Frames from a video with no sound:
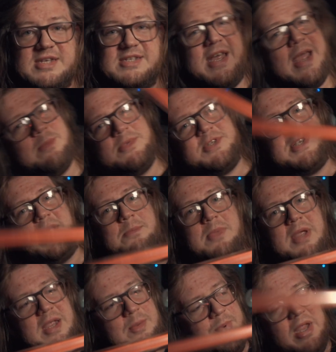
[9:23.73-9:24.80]
attempts at
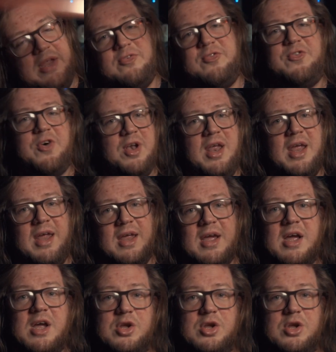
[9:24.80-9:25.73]
me being funny,